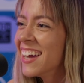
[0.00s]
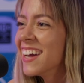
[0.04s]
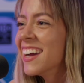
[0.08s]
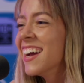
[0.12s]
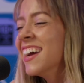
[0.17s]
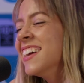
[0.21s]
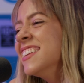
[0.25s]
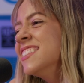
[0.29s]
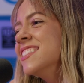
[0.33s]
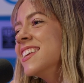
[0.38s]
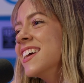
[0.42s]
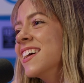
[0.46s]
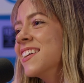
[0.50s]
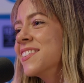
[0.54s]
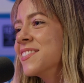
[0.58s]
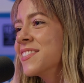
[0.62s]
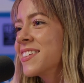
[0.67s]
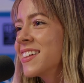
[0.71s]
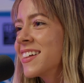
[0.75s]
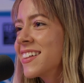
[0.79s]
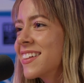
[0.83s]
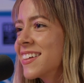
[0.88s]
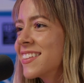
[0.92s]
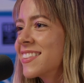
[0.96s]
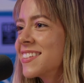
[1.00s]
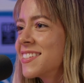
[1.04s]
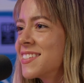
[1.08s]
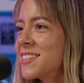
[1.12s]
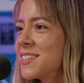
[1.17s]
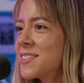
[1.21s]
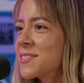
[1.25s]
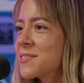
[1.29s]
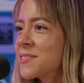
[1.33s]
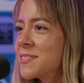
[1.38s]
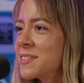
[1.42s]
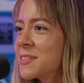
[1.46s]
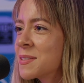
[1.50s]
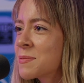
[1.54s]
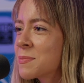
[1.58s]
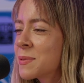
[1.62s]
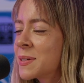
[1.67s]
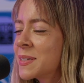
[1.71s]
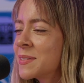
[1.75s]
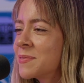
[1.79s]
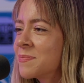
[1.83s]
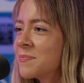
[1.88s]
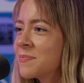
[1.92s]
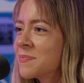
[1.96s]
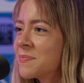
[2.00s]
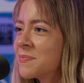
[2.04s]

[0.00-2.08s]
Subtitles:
I don't really like the cheese ones, but.